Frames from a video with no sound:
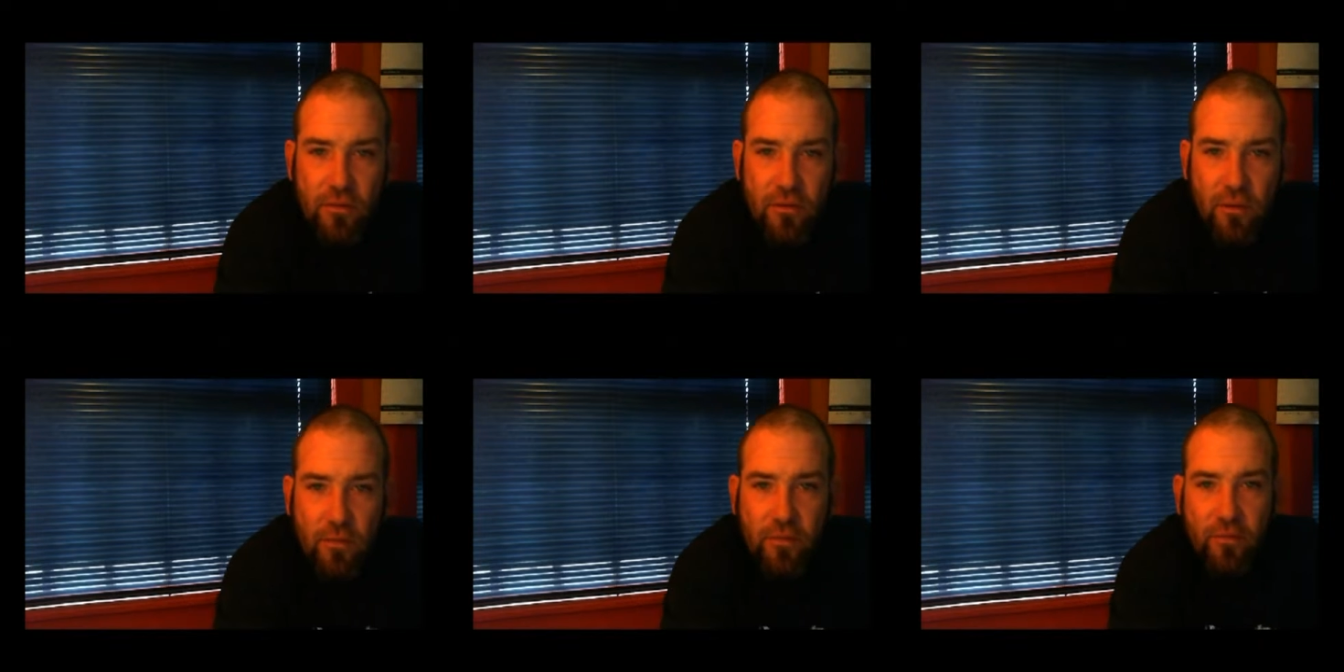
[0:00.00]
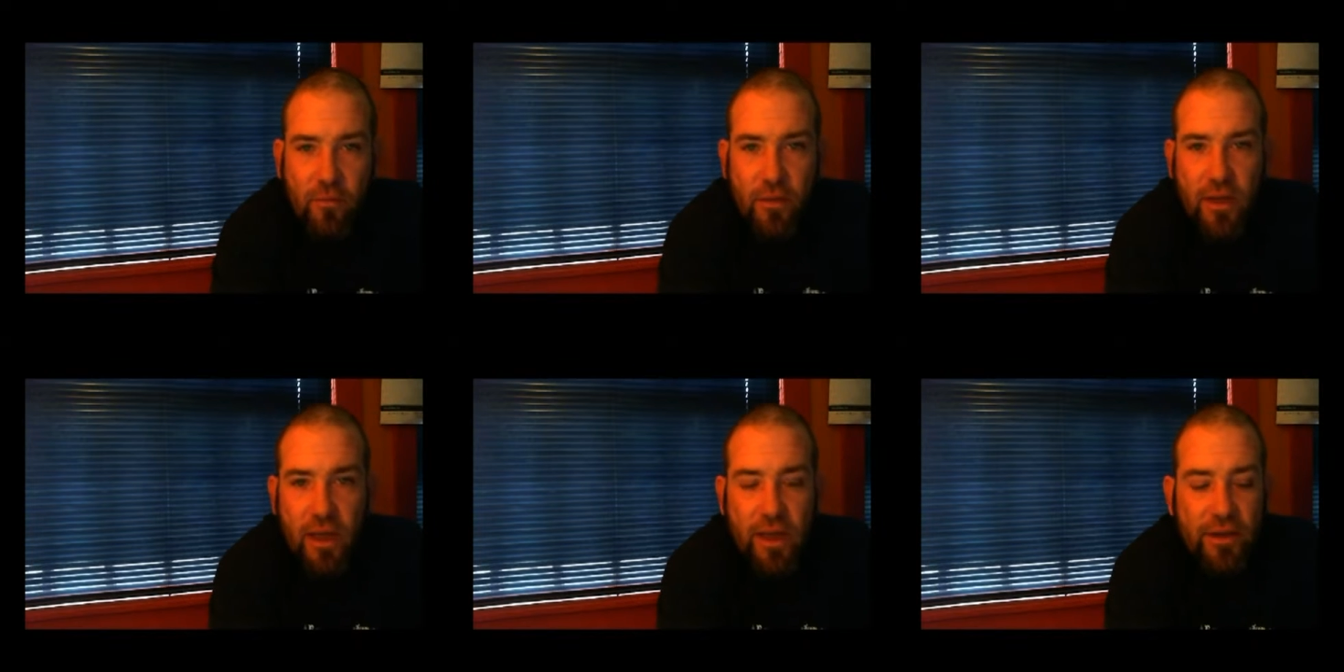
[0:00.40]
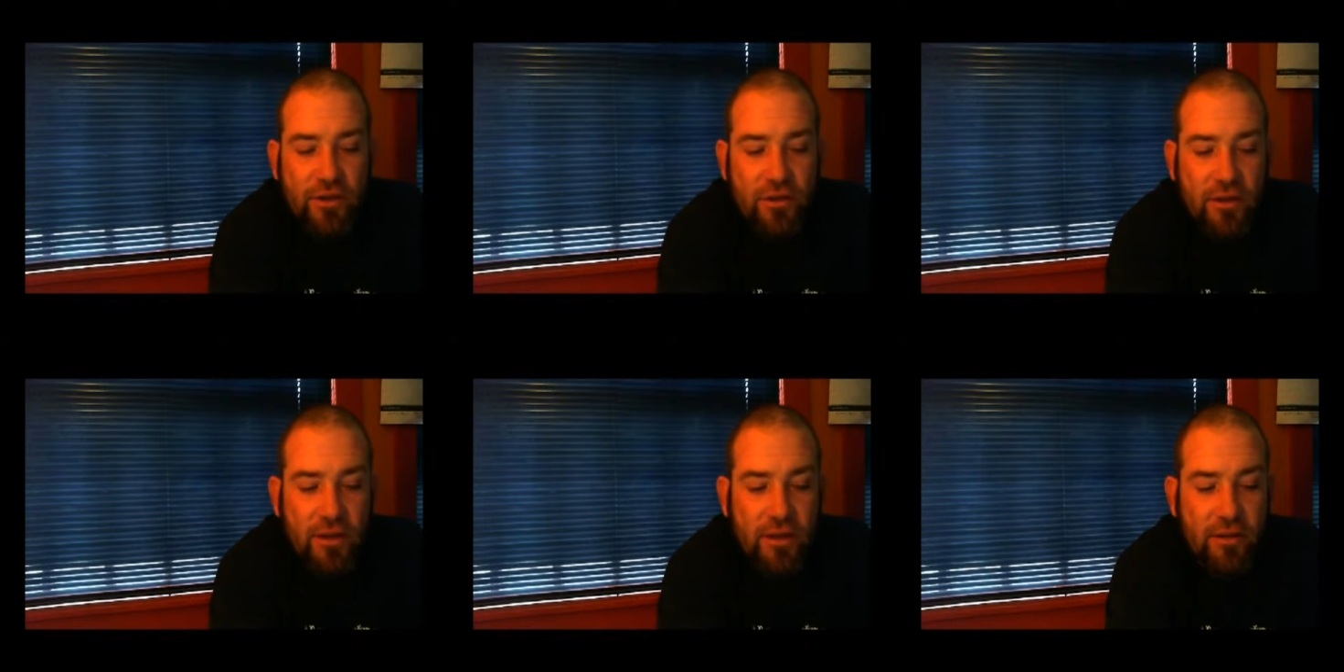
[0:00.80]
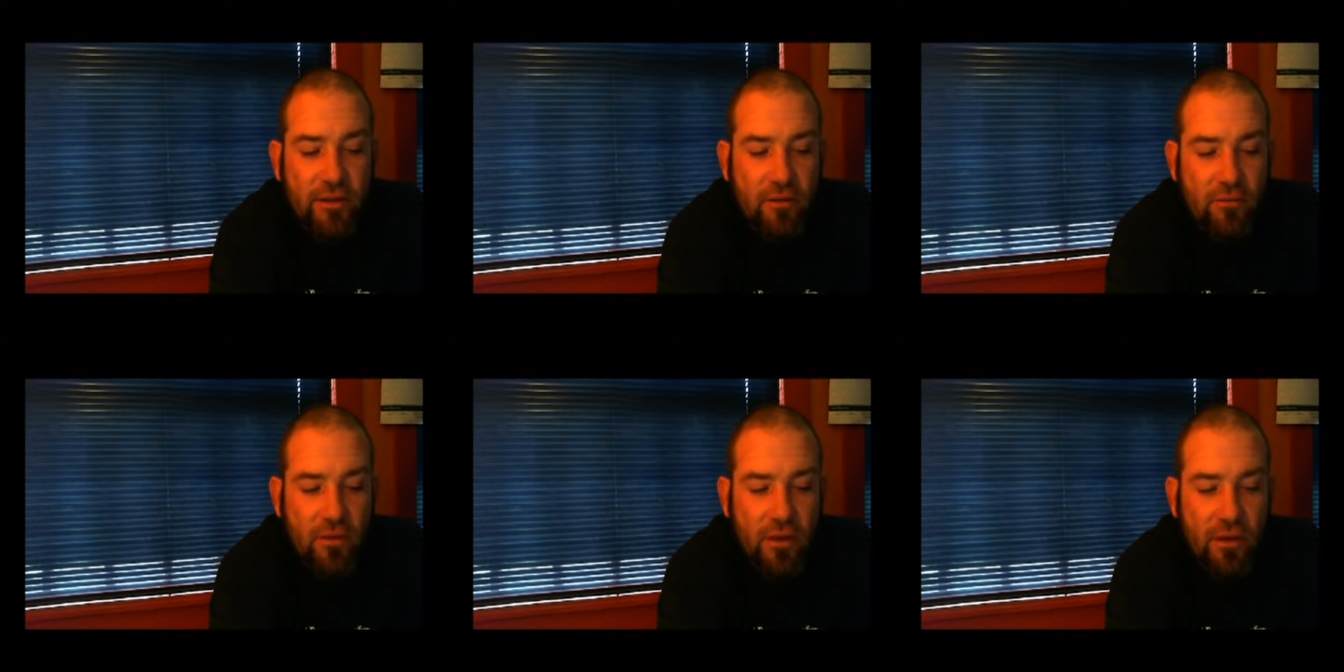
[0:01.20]
some of them occasionally.
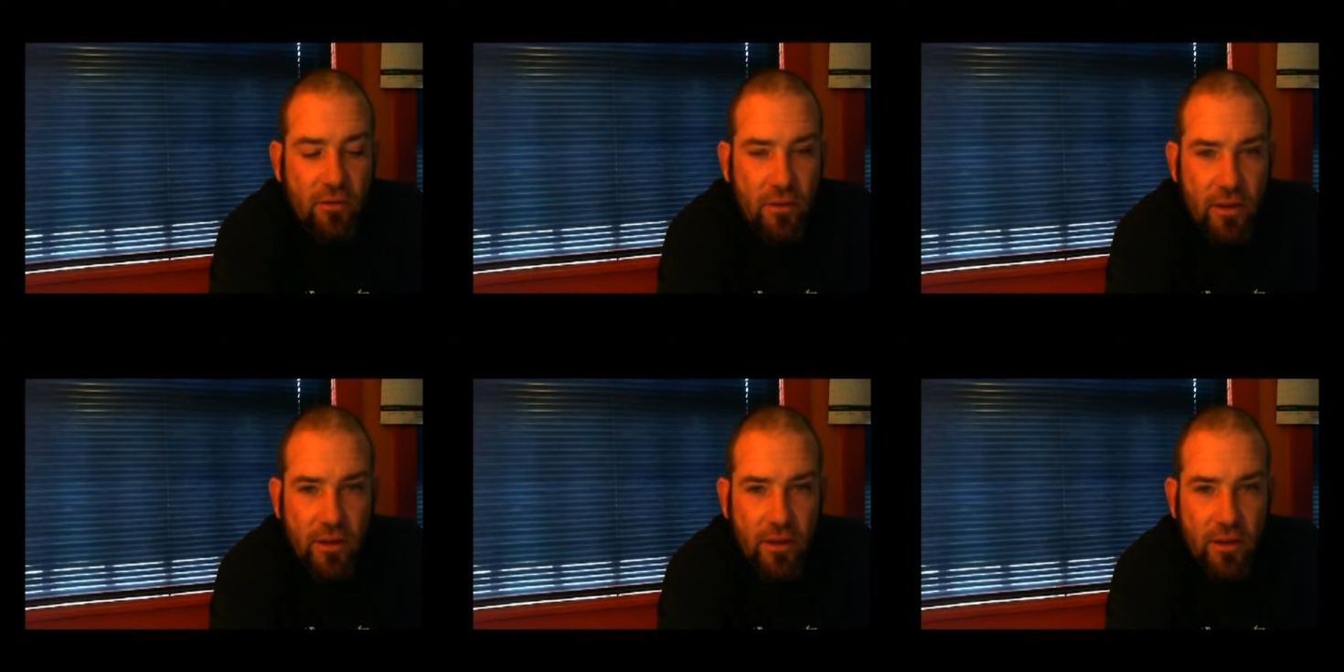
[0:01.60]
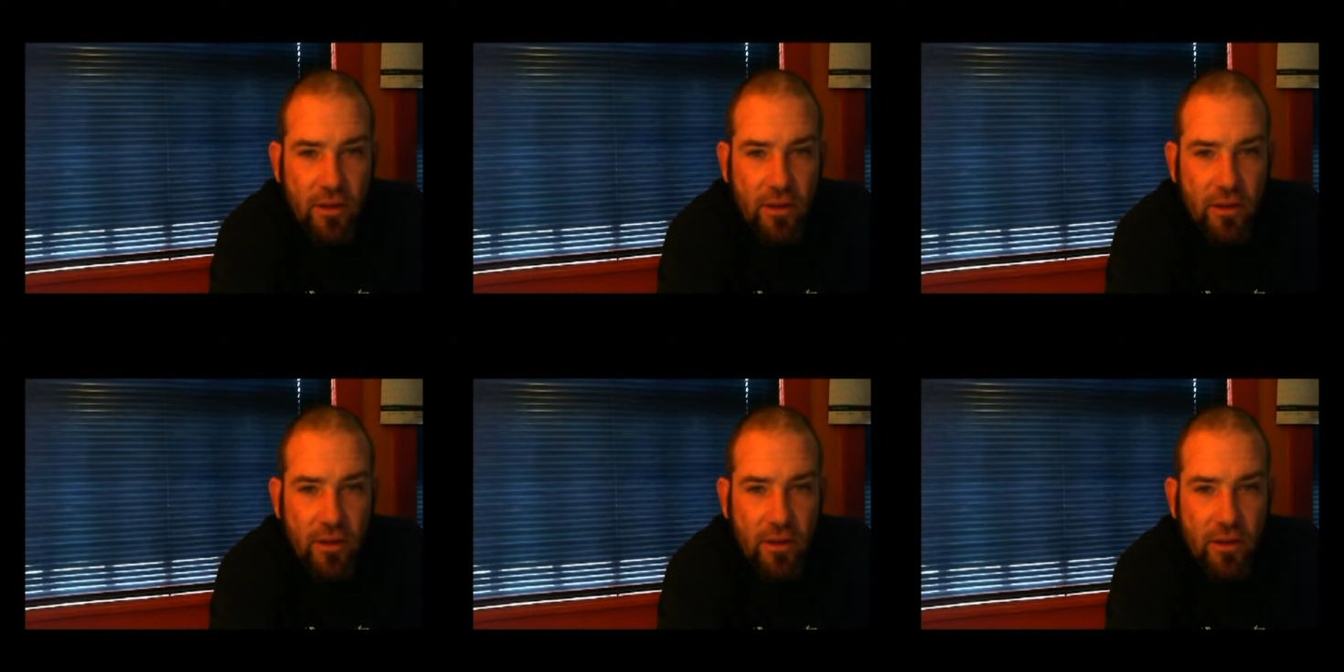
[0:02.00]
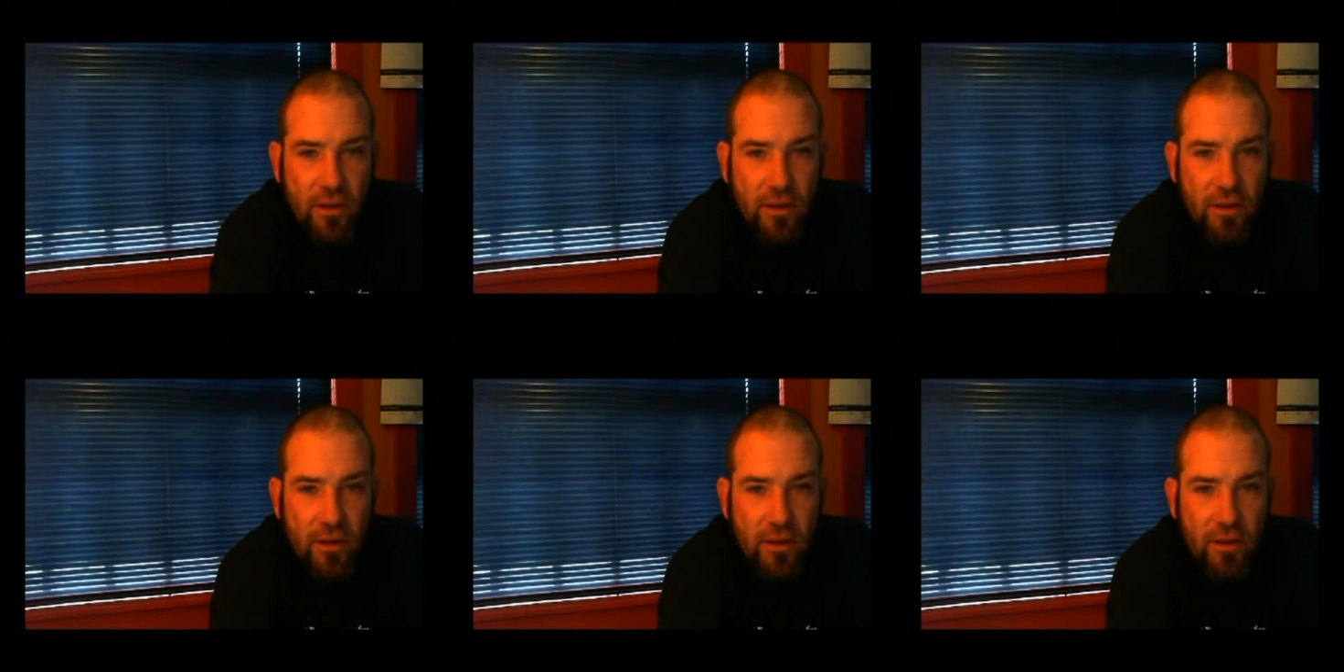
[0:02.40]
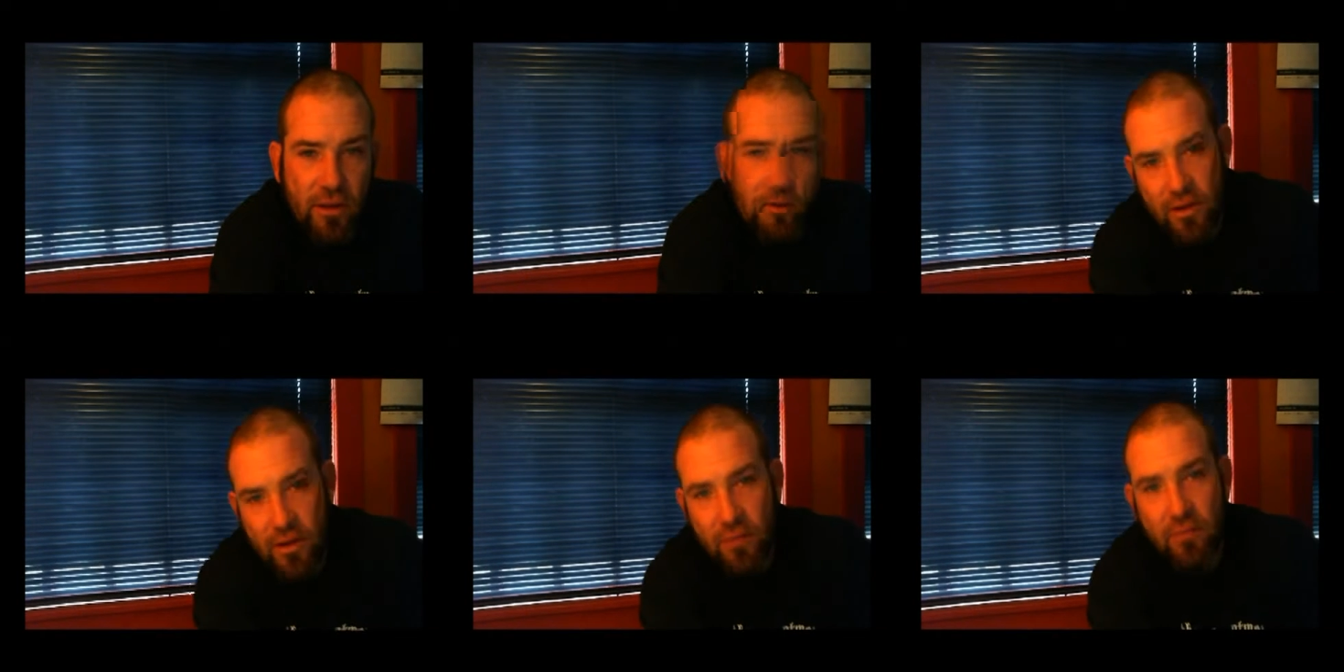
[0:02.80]
They're really, really busy, and I'm really,
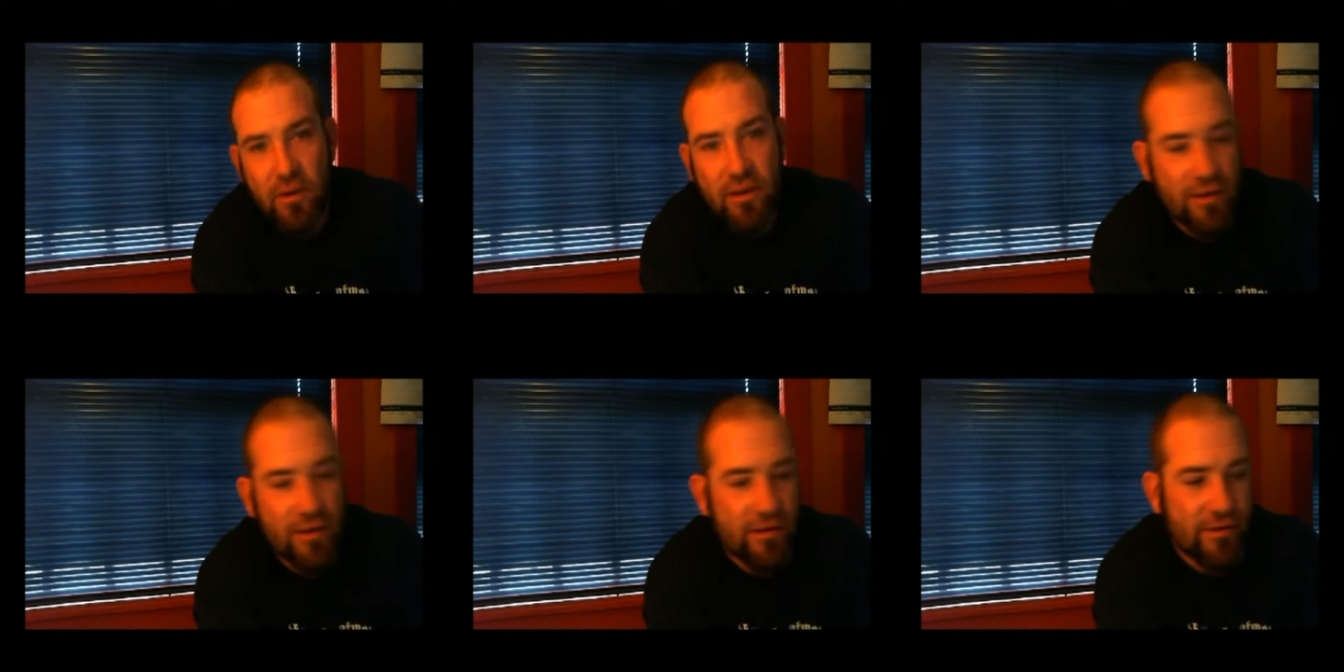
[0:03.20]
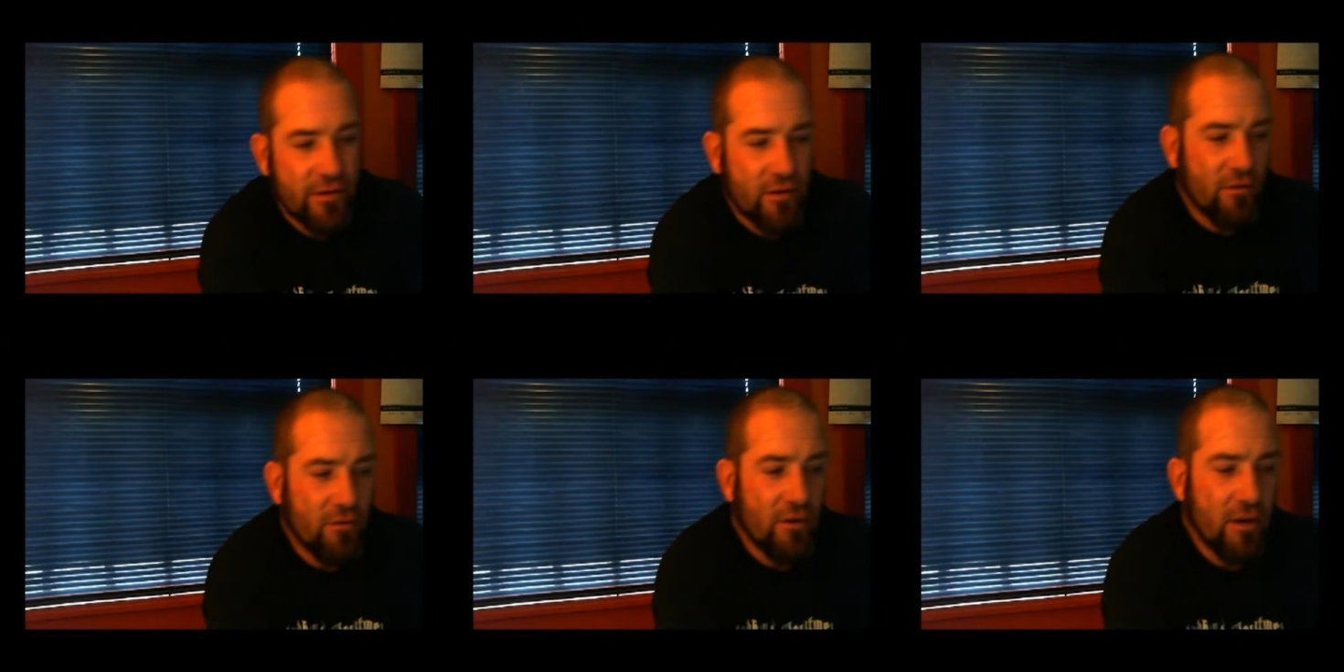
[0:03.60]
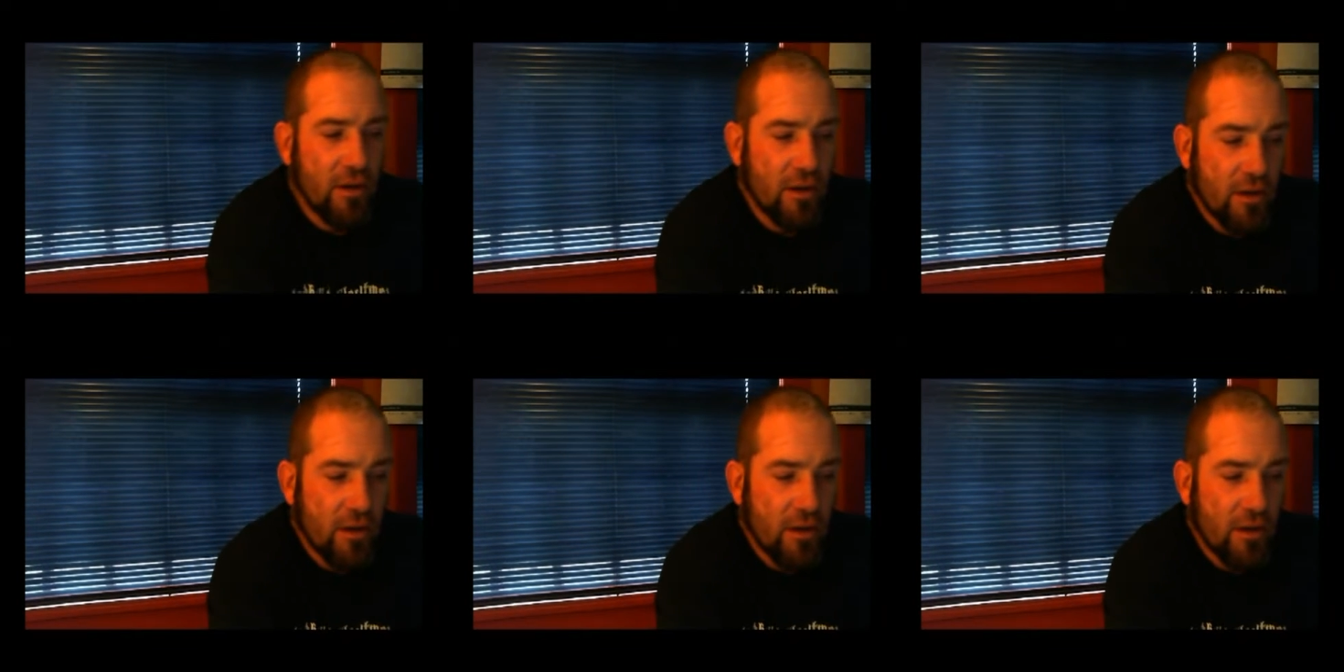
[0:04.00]
really busy, so